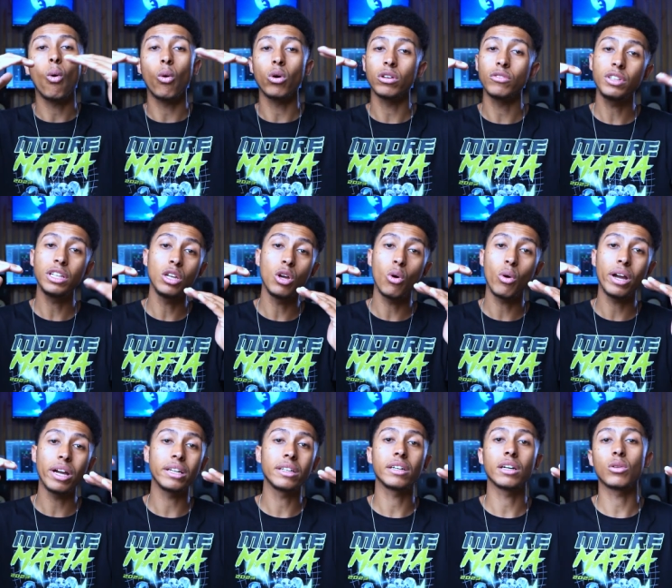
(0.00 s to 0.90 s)
all of the low
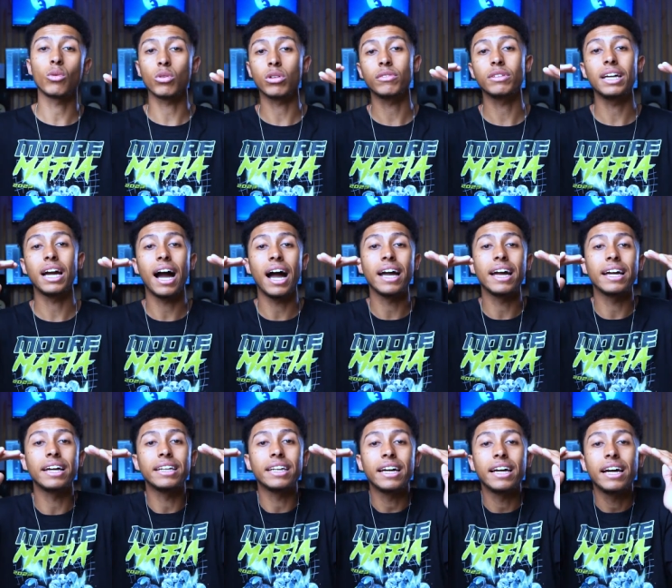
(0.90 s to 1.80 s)
end and all of the high
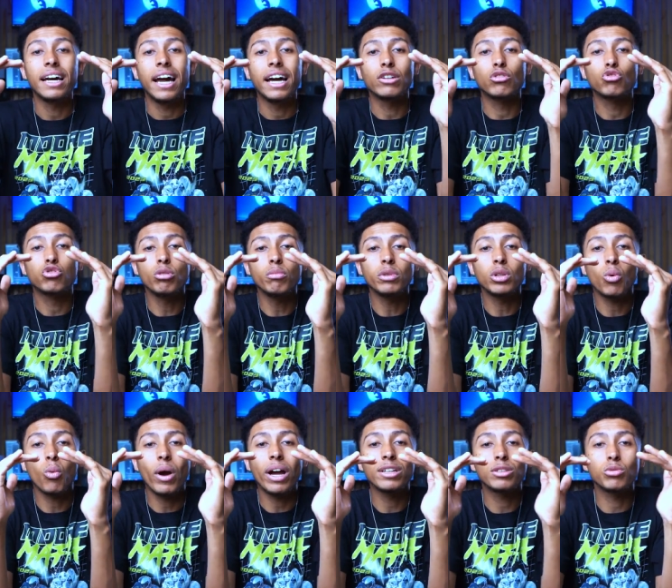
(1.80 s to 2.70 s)
end and trim it
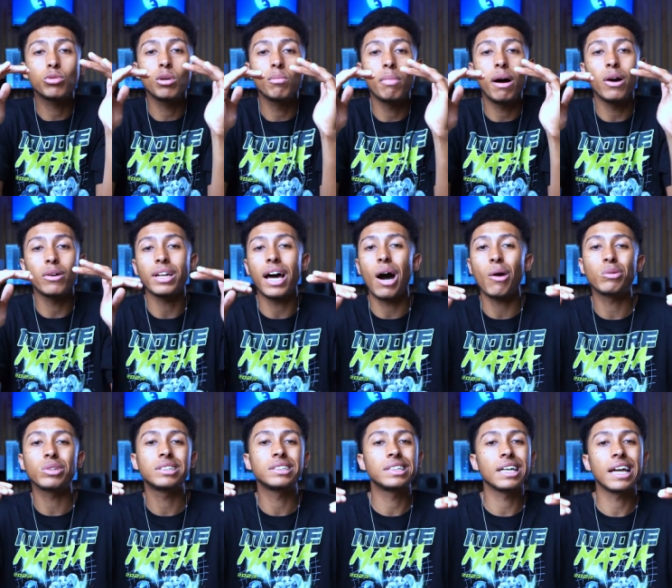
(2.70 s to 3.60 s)
away to about, I
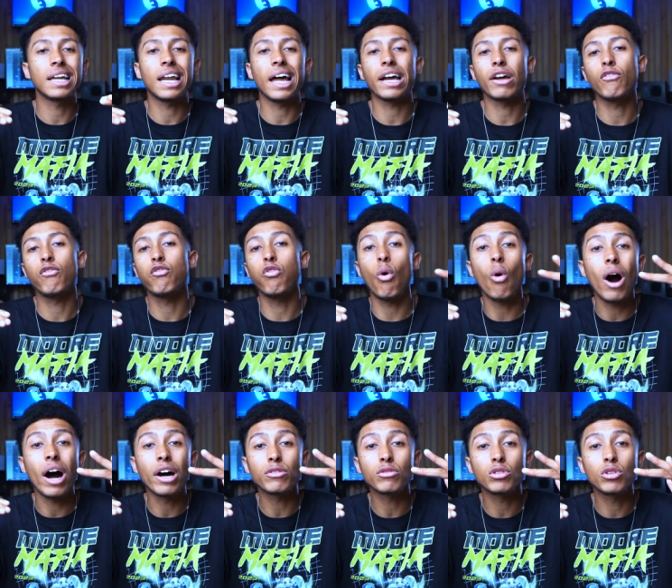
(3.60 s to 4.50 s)
would say, like
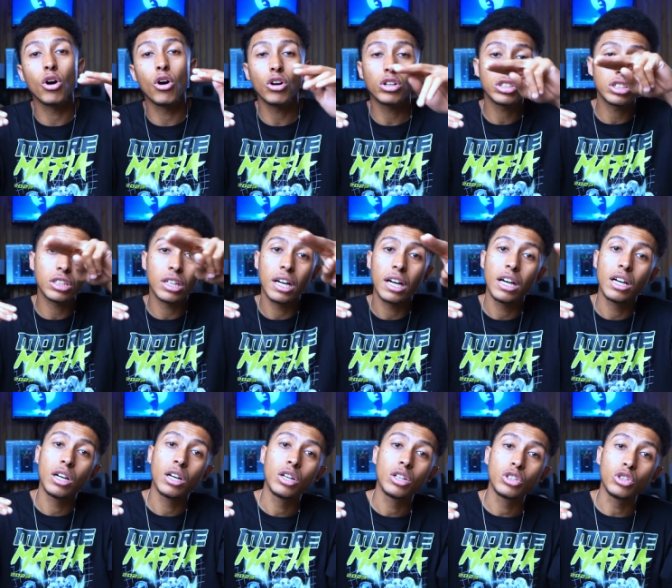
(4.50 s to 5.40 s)
400 hertz,
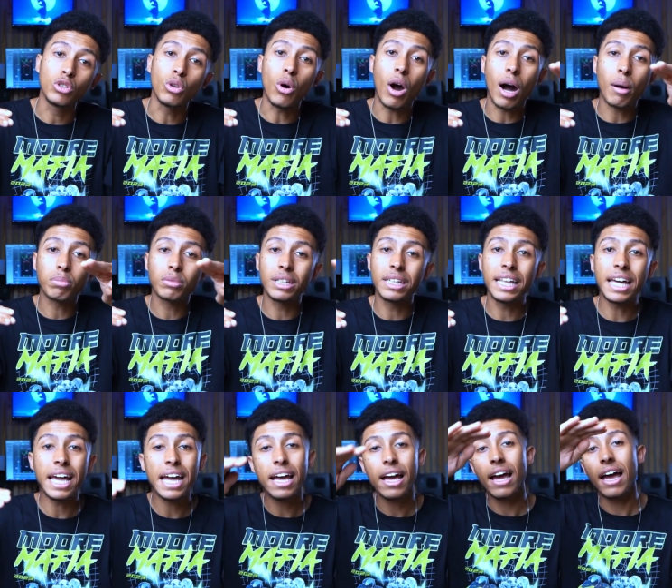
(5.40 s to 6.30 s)
you know, up to
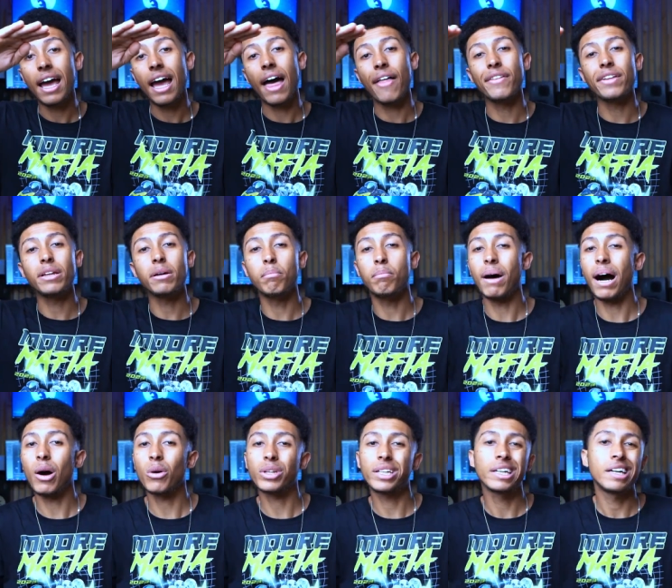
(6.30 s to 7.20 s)
there, and then
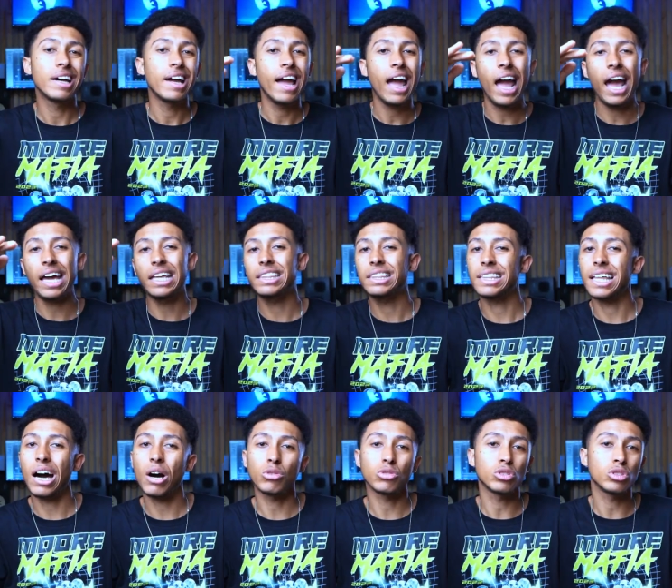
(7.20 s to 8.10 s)
about
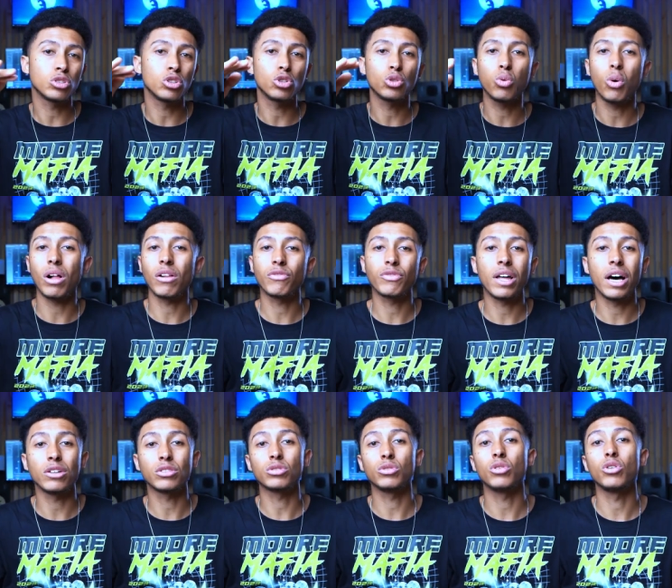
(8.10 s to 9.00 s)
8,000 to
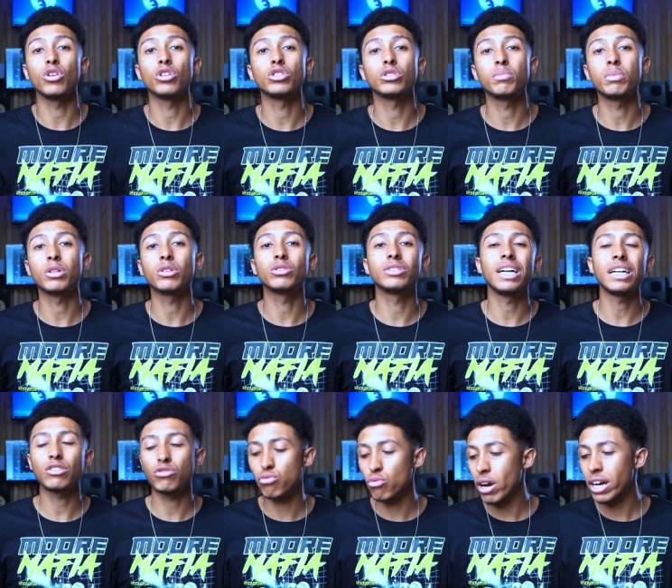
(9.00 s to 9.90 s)
12,000 hertz, because
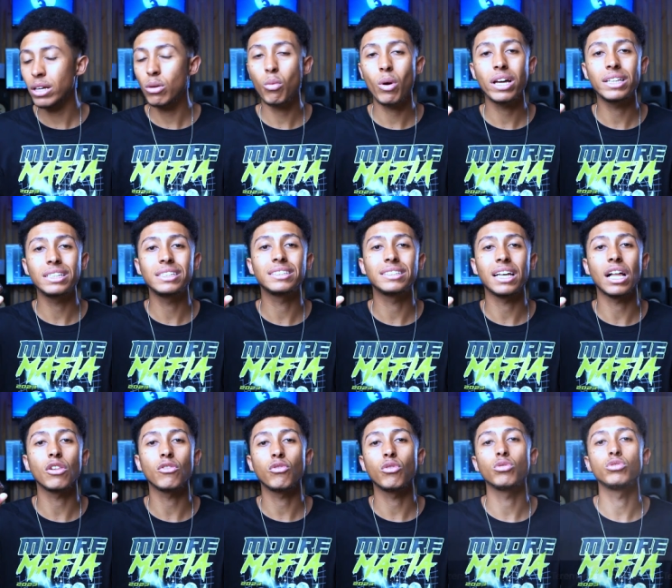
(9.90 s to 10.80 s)
that's really where these
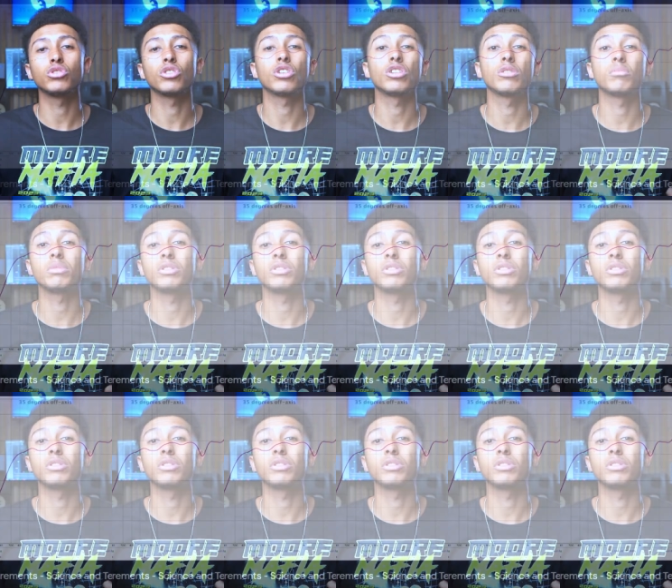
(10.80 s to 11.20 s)
cell phones are going to